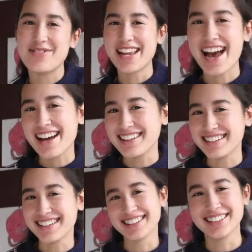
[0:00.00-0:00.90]
and
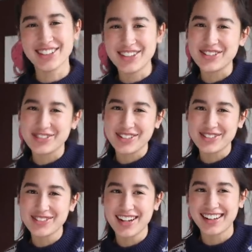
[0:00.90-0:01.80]
editing and going for a
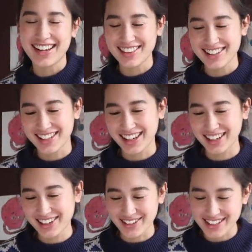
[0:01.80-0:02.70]
run and then
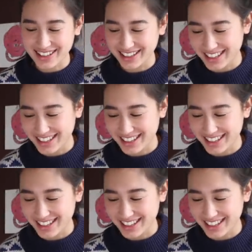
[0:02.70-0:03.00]
like going to the